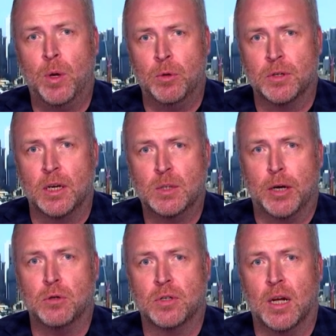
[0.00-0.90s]
We will see
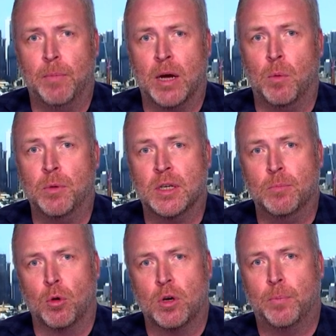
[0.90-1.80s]
specials come back when we see
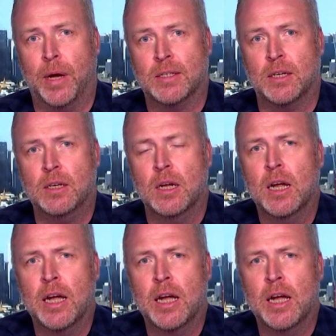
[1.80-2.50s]
capacity.